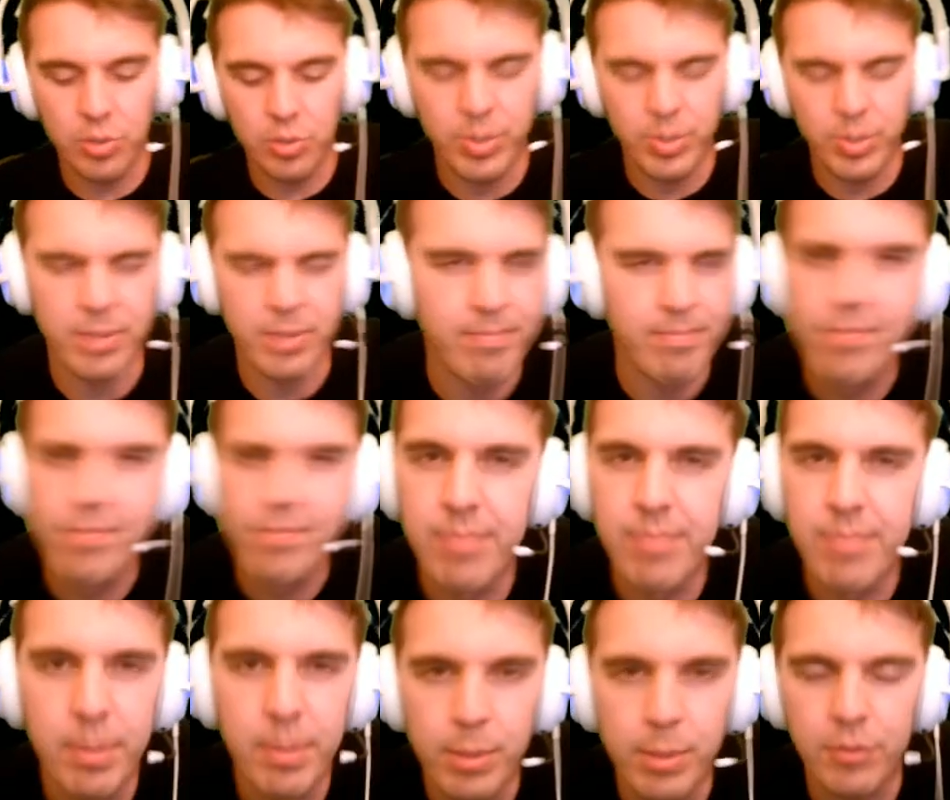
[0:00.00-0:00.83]
But
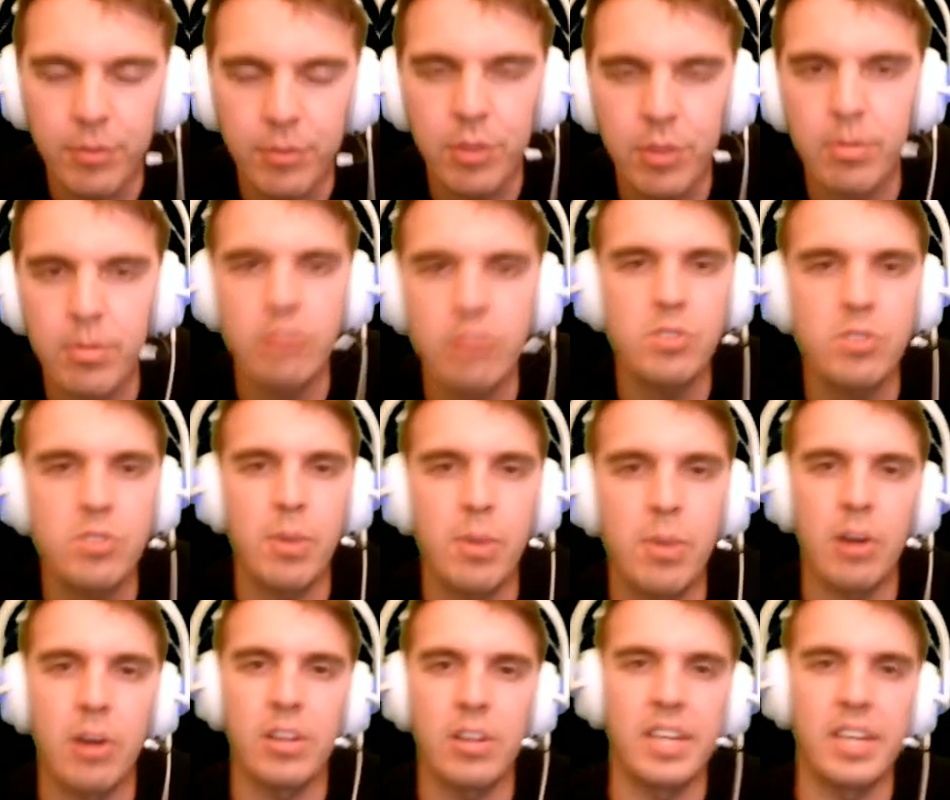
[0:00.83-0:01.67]
for the most
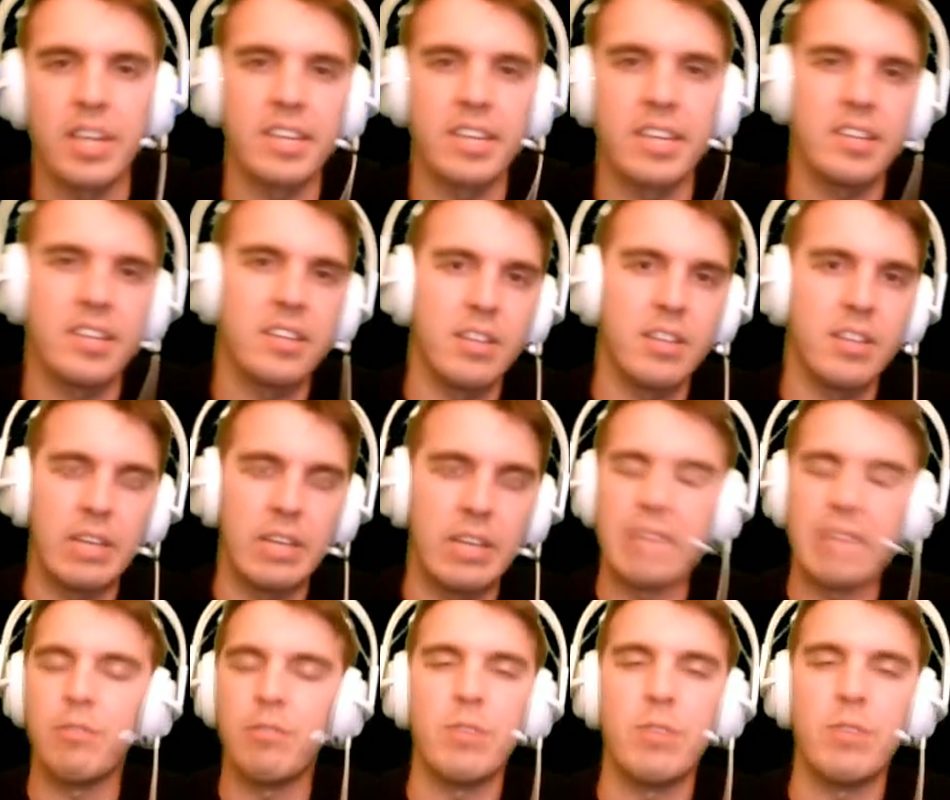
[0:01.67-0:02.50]
part, like
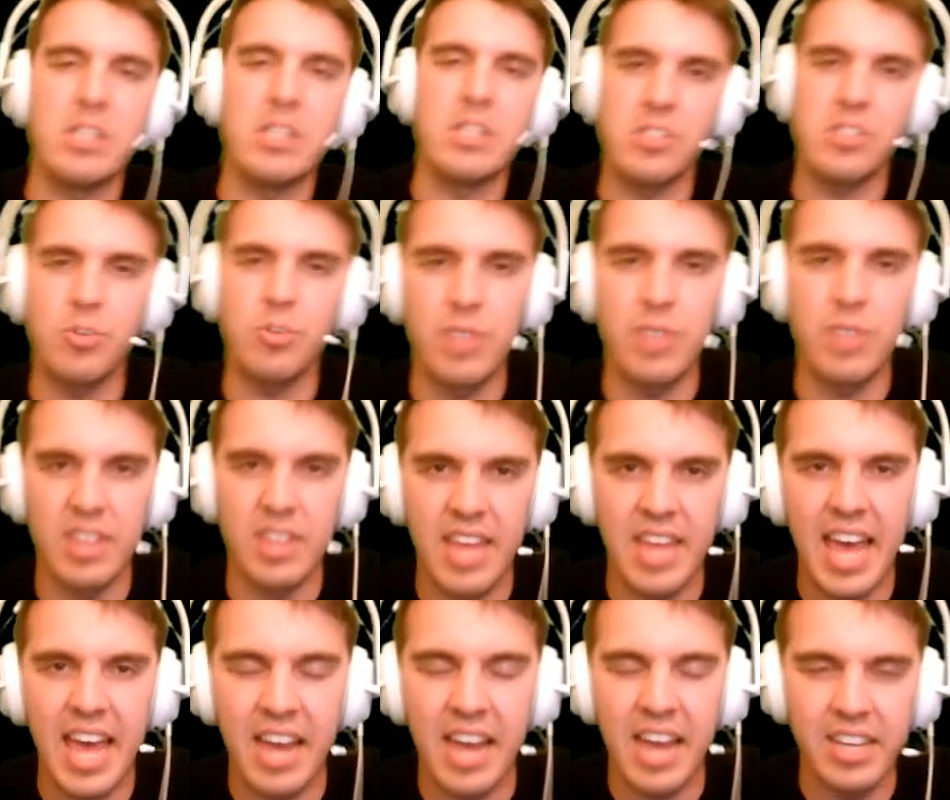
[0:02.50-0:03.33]
even when he's doing
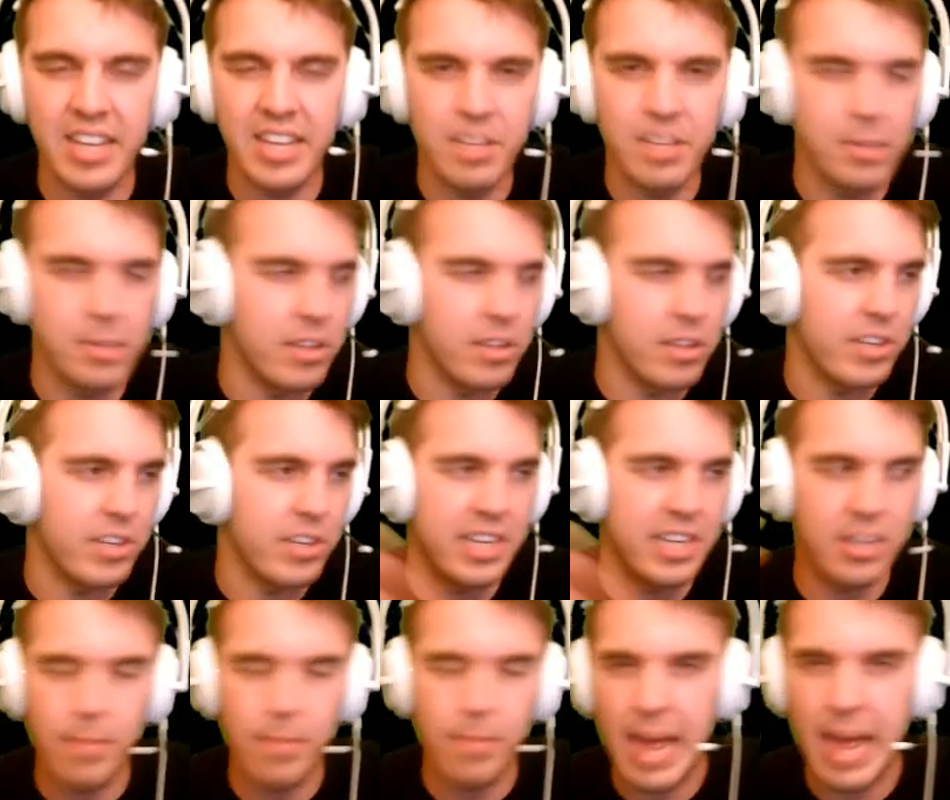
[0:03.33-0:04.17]
that, he can be looking
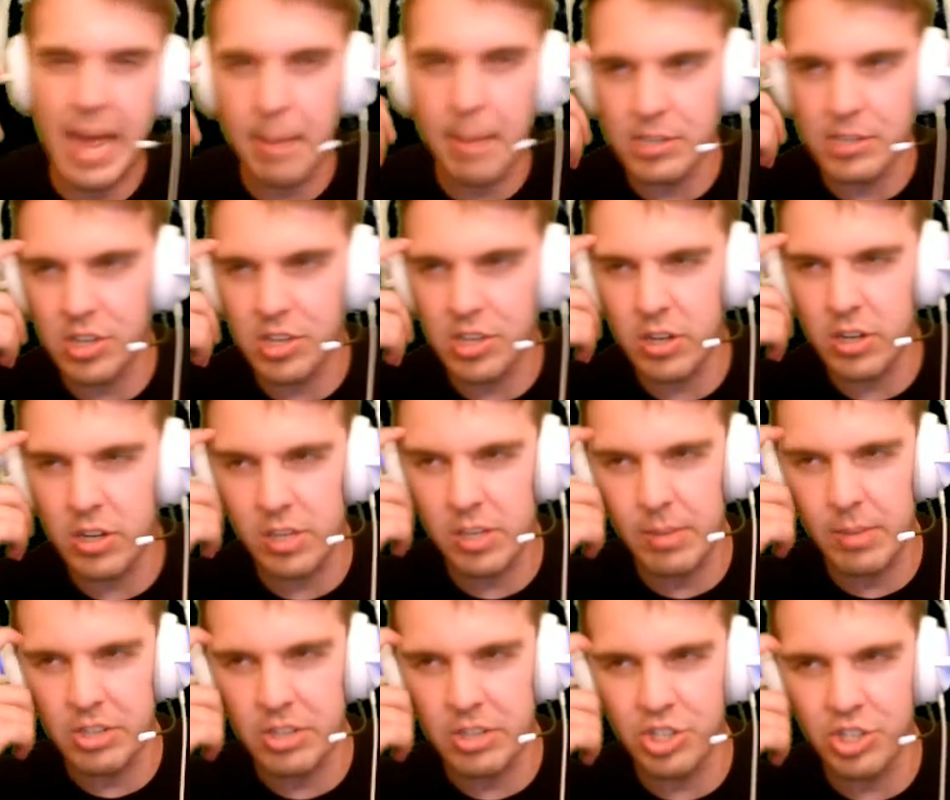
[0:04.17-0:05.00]
at the map and talking
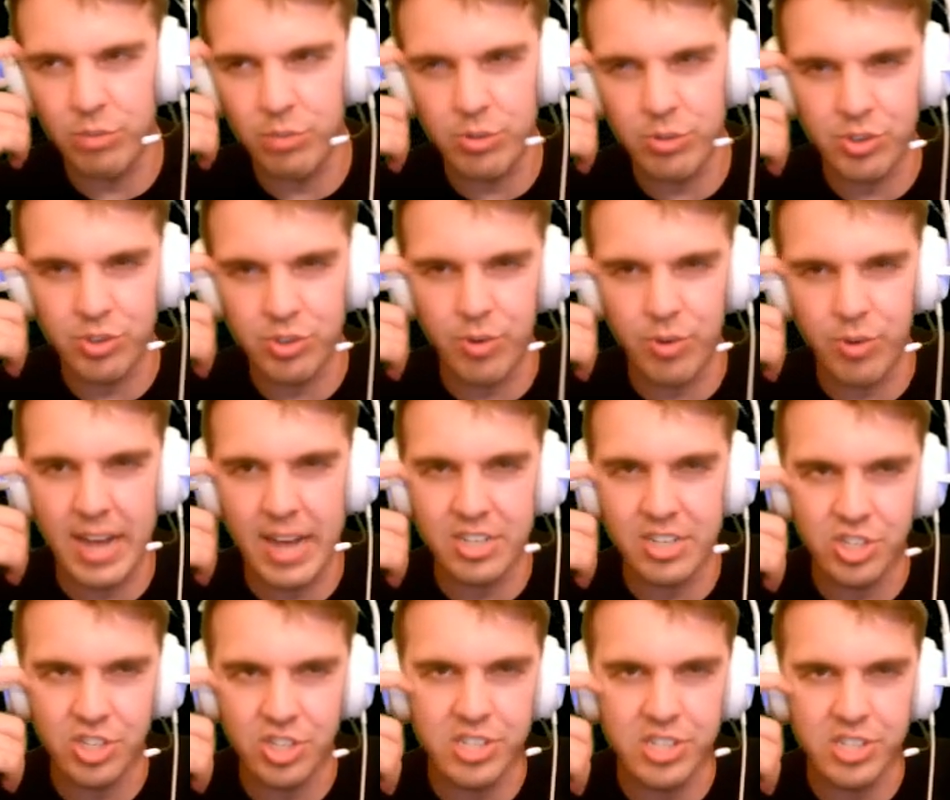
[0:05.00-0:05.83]
about general
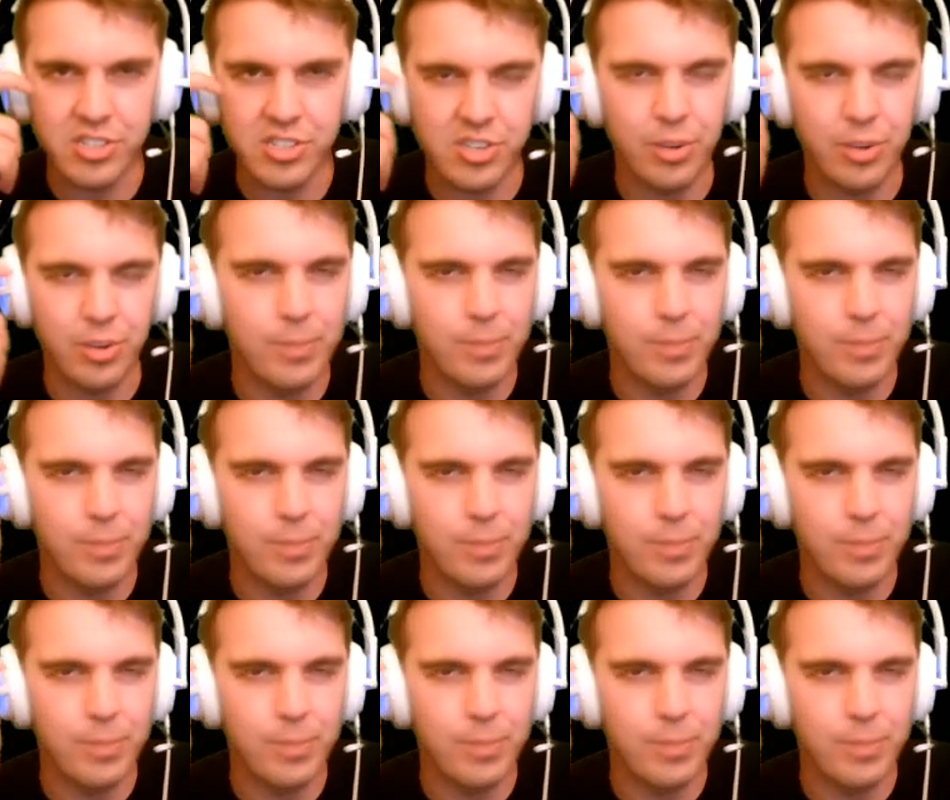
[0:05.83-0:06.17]
strategies. So.